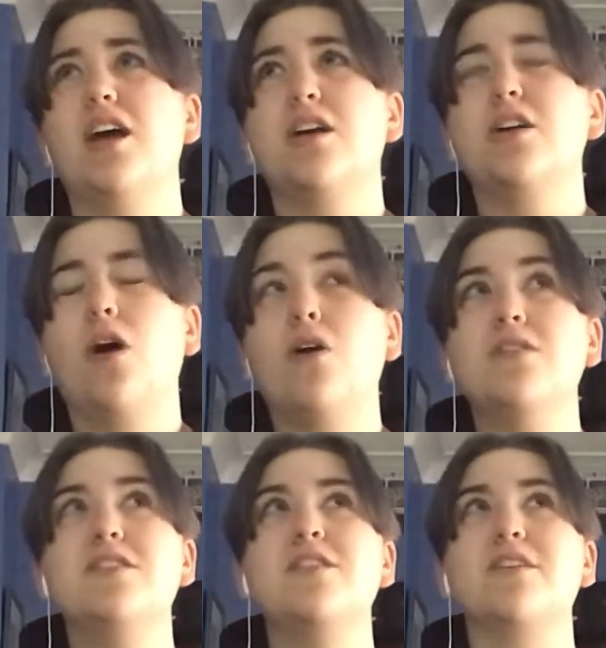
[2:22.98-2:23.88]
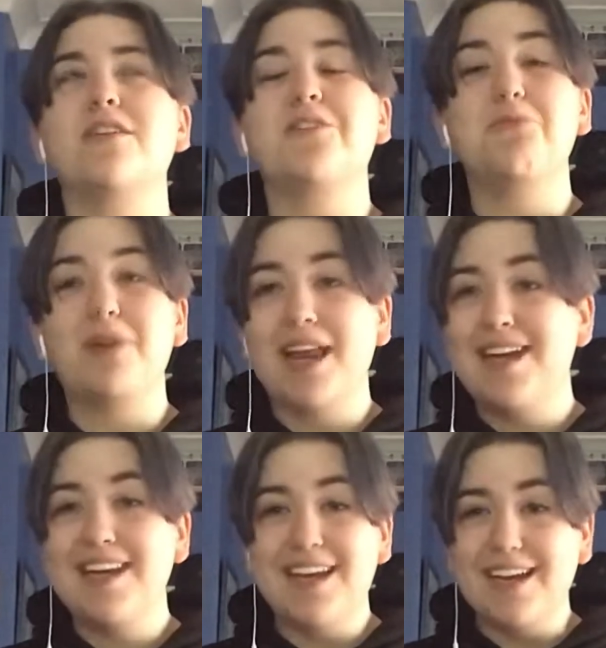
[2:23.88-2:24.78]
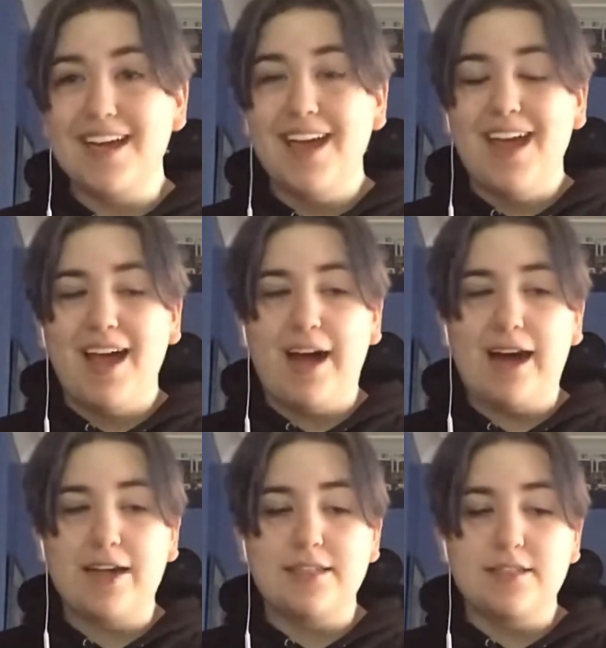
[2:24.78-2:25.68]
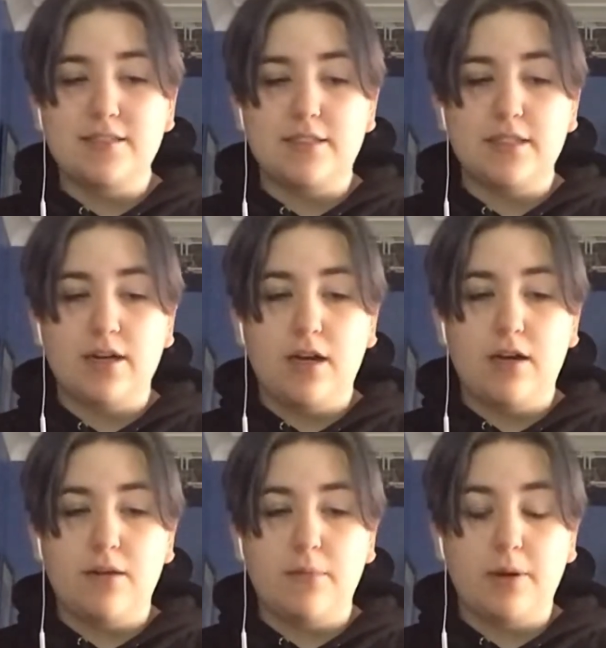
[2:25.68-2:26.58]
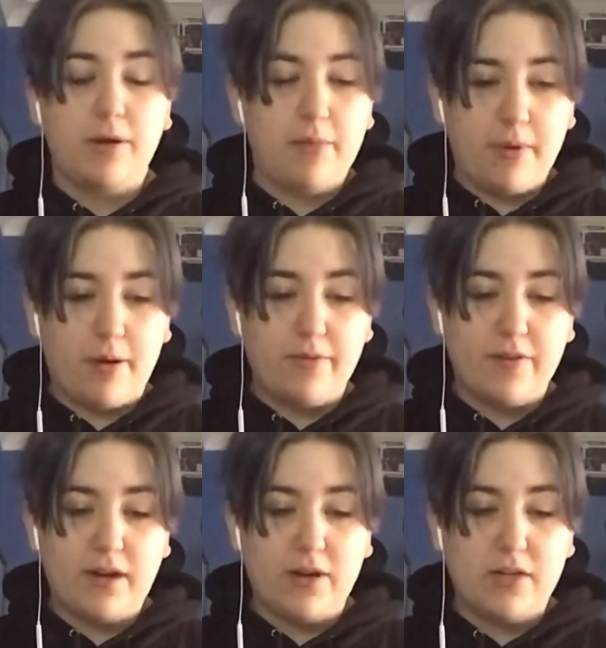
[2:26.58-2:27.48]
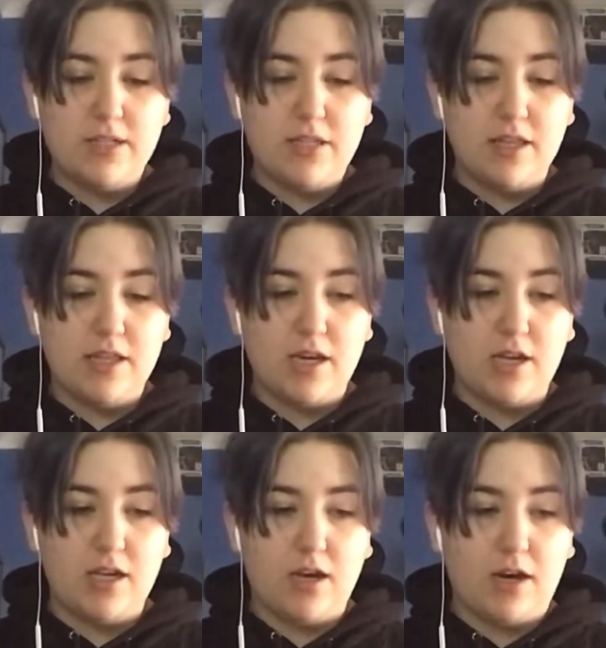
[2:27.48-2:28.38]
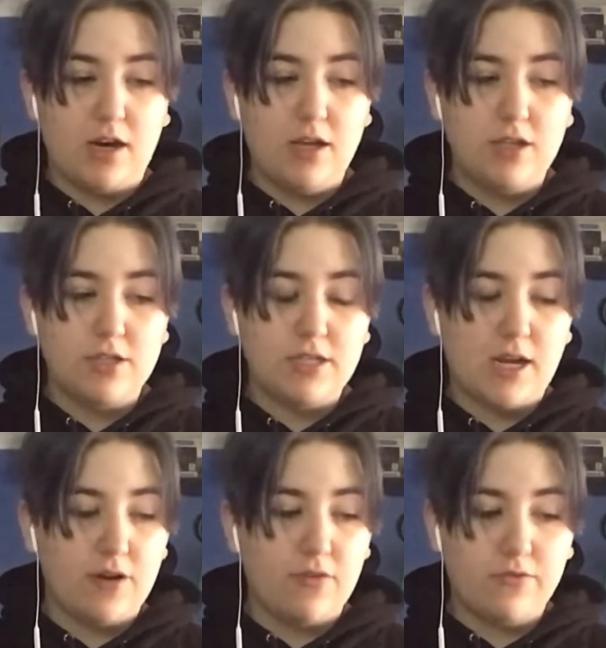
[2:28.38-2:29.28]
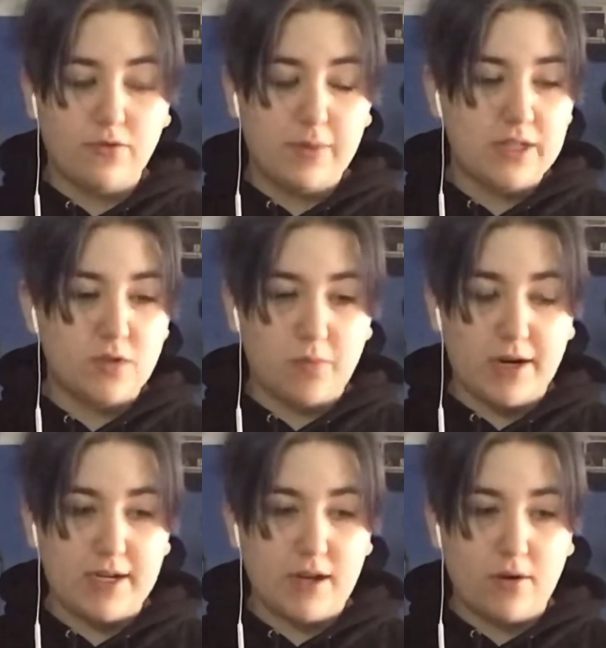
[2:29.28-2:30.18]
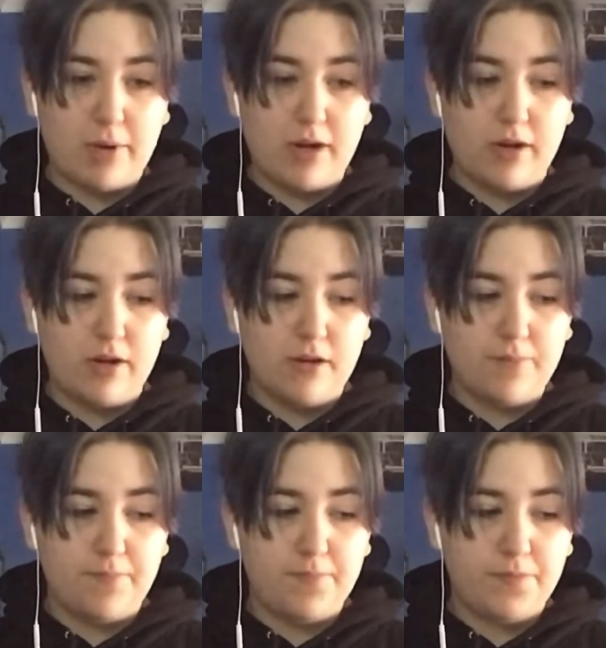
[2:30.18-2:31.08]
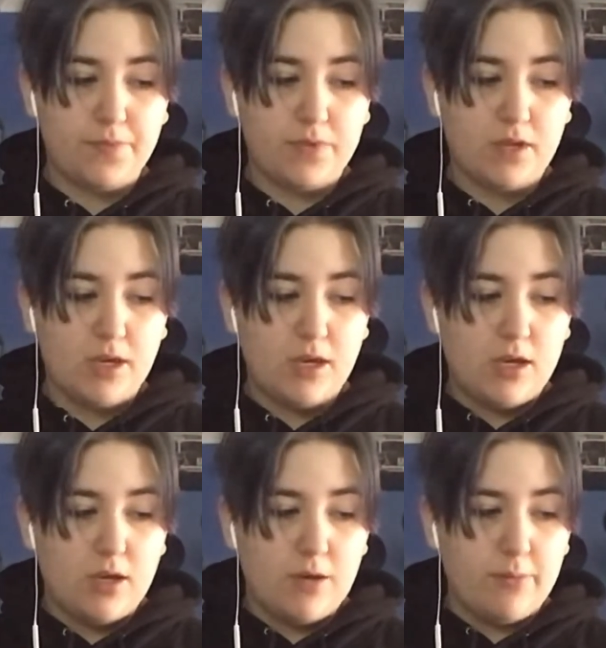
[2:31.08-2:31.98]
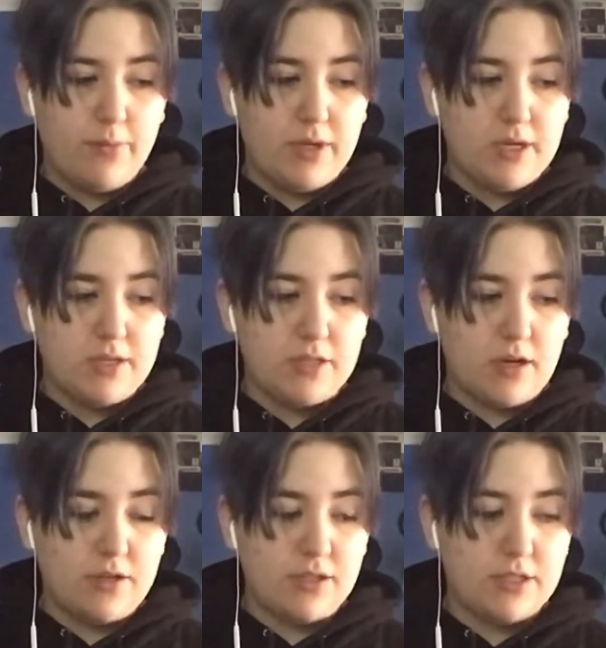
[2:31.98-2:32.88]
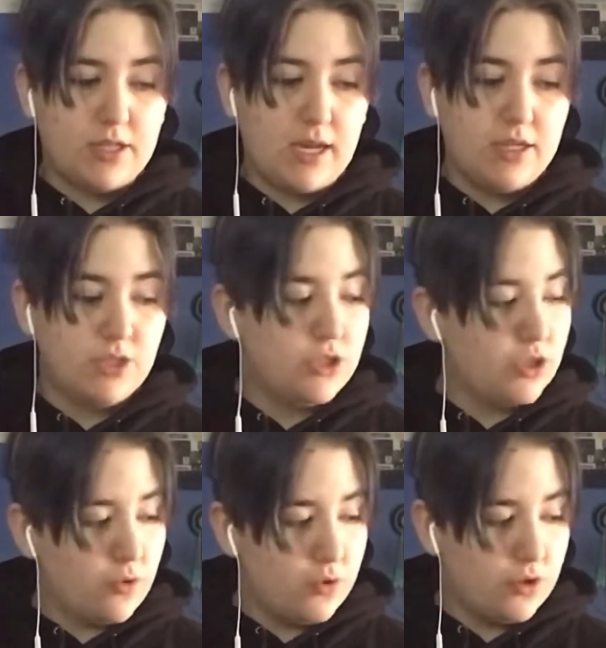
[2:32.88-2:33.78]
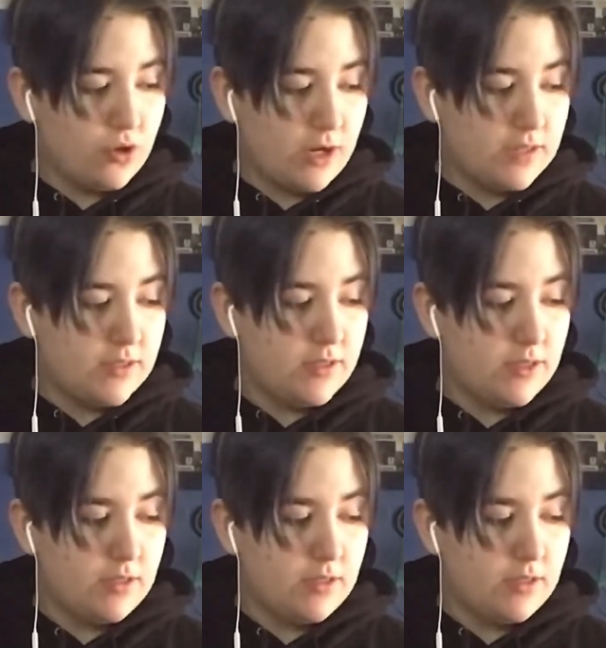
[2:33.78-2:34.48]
constant complaining. And I'm gonna be perfectly honest, the other night I just had a full mental breakdown about it because I'm just getting so stressed.